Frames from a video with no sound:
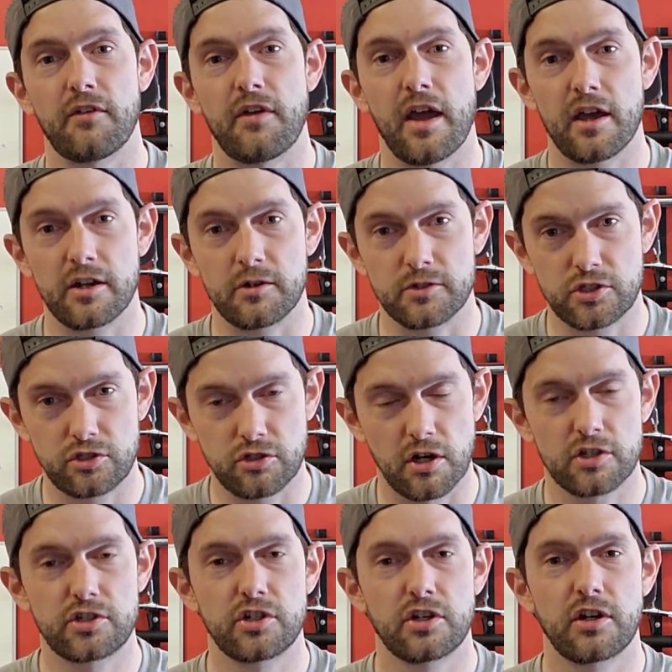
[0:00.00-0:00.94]
how to
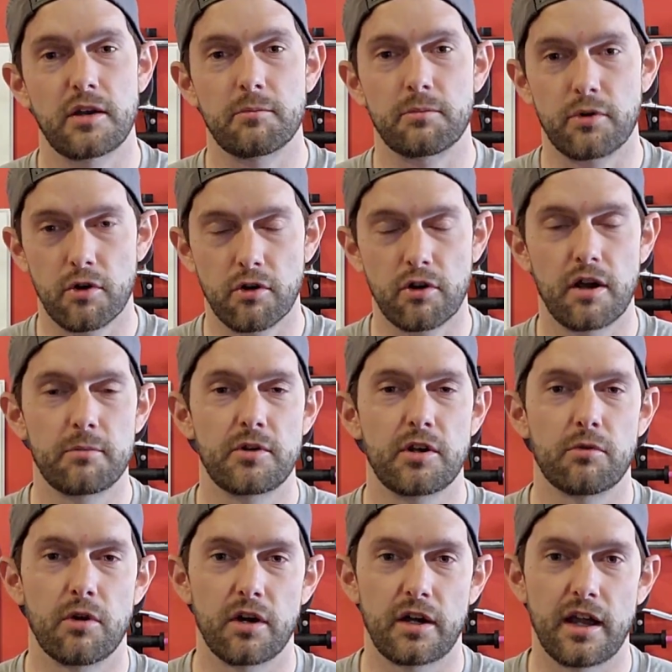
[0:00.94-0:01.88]
structure and program your
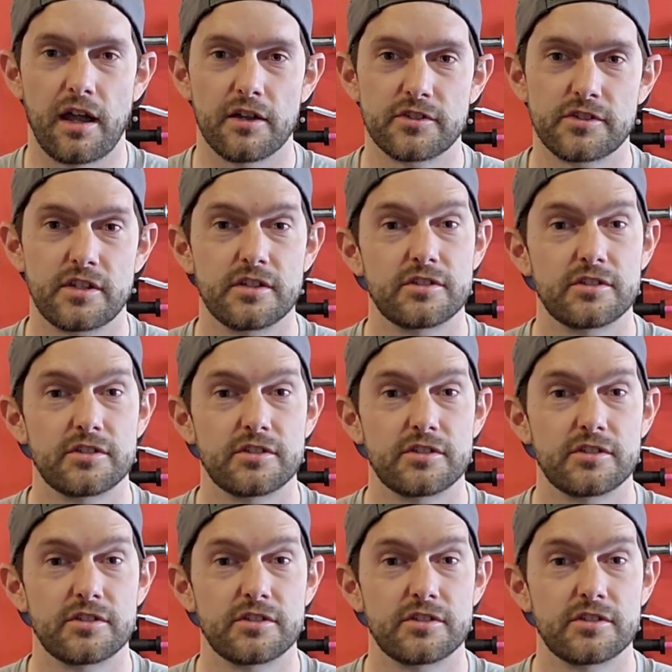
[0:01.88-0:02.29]
workouts